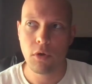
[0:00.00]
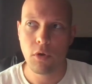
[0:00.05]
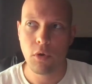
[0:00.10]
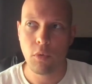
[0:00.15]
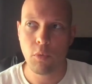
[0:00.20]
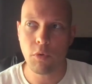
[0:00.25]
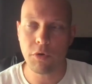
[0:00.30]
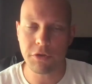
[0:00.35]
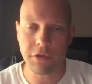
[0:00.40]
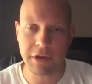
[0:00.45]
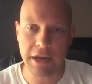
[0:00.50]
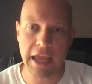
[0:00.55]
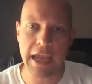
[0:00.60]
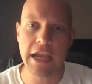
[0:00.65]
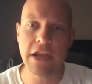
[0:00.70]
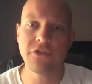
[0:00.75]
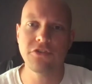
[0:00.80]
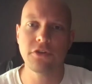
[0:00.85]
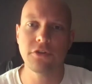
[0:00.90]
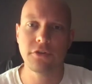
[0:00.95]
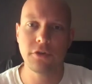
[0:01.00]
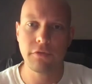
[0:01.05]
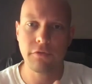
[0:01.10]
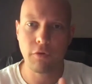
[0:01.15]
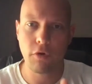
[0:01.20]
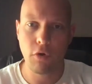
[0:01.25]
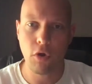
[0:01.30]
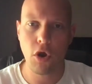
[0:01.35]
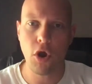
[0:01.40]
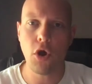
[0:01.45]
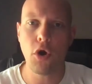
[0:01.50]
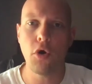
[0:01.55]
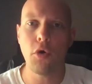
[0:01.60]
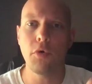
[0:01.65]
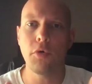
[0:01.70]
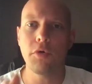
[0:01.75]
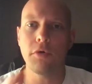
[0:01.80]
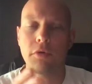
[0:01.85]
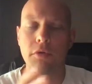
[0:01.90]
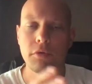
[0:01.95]
was an agent of her
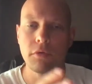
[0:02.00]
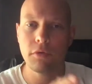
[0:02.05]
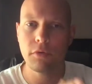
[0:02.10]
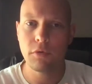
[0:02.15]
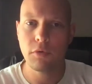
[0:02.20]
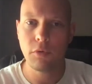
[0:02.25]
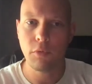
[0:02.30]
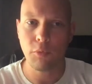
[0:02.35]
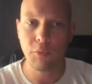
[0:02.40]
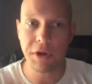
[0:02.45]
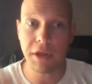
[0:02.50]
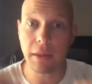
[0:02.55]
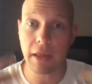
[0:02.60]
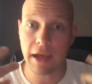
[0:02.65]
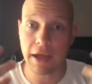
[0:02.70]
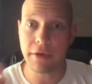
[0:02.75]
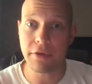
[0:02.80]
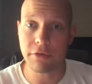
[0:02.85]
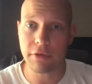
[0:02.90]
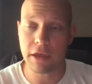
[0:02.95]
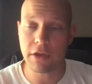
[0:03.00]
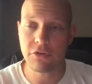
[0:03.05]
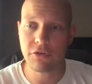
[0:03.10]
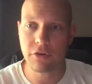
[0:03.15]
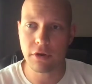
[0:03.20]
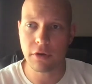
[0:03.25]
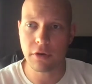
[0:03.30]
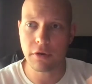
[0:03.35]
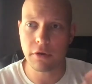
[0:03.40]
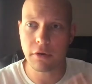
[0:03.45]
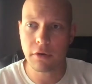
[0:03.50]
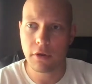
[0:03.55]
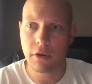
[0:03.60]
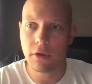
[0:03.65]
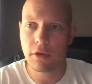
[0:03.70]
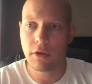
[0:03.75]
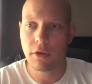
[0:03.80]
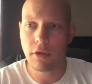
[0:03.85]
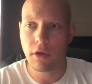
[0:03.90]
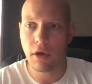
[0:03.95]
own realization.
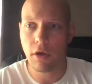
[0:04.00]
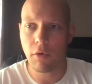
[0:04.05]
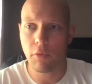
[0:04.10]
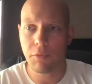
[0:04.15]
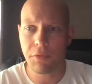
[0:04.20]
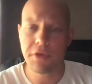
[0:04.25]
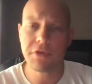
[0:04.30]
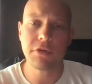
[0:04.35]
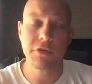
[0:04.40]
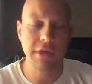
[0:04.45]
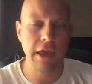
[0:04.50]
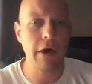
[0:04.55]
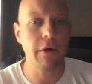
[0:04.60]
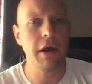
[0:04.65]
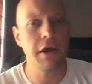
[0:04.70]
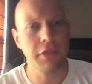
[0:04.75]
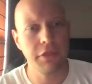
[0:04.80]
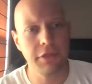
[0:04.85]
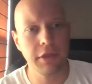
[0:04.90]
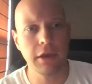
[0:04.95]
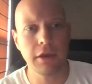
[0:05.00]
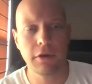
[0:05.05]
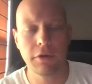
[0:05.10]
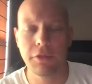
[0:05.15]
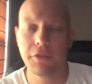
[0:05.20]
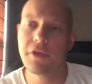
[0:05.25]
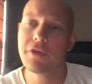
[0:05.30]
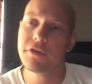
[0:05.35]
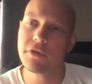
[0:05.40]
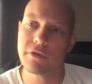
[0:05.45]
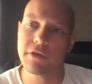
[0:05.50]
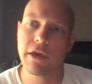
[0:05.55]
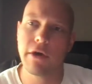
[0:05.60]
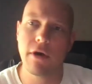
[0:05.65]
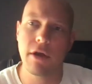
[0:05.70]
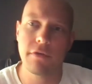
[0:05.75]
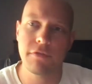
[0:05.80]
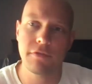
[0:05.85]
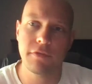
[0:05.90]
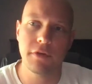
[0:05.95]
Oh, this is how I think. This is how
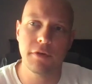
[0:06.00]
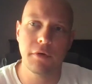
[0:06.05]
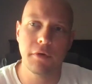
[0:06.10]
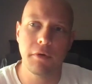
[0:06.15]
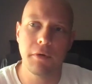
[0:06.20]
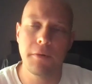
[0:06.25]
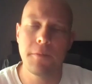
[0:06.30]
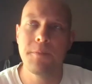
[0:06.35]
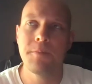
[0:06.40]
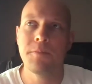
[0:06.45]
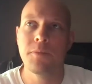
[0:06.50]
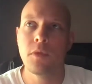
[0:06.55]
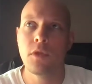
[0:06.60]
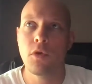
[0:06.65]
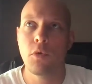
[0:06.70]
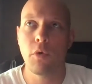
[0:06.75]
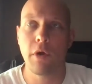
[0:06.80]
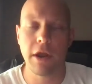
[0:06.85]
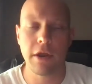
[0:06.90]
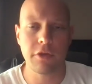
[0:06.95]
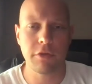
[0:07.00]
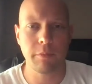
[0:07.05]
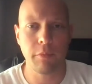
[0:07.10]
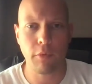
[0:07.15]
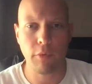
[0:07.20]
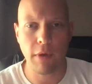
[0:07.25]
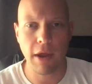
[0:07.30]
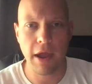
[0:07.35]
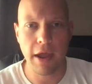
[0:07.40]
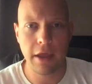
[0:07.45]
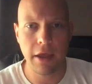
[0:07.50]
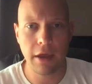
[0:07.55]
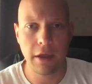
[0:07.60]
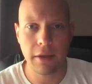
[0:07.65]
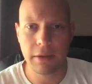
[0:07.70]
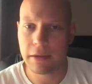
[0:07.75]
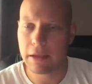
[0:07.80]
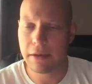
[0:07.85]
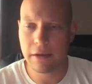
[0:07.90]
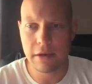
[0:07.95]
I feel. Whereas
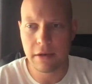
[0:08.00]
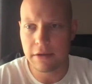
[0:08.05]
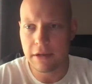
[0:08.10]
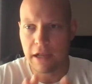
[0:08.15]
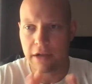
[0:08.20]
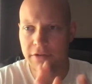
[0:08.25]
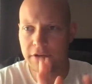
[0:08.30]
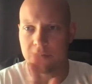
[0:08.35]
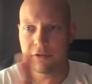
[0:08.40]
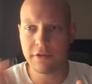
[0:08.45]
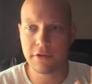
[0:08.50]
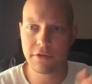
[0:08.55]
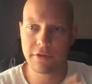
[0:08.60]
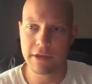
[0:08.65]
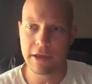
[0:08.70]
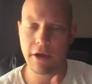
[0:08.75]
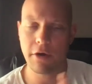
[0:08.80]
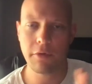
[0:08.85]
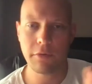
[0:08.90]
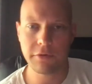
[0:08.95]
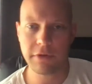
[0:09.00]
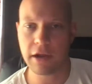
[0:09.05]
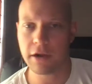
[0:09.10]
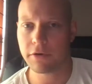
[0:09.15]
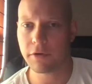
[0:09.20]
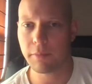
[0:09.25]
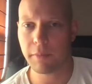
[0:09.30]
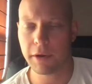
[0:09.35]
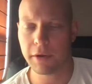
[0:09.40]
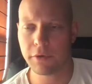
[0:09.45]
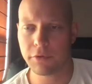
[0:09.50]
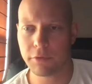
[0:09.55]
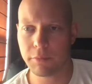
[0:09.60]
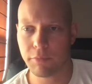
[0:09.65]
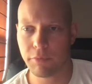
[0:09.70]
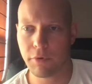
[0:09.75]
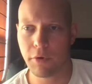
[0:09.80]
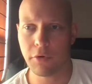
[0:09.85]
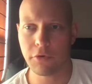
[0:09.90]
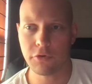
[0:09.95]
Mariah, and not to discount Dr. Michael's
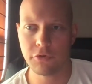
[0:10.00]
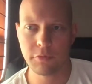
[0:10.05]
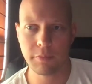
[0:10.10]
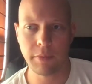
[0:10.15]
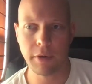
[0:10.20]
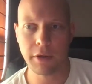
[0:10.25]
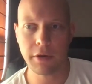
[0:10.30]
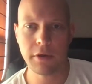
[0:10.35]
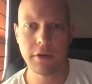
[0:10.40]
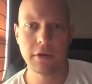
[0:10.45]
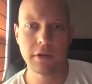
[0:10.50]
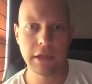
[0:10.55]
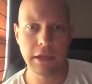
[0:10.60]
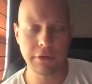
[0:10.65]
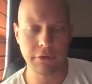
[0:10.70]
approach, but it's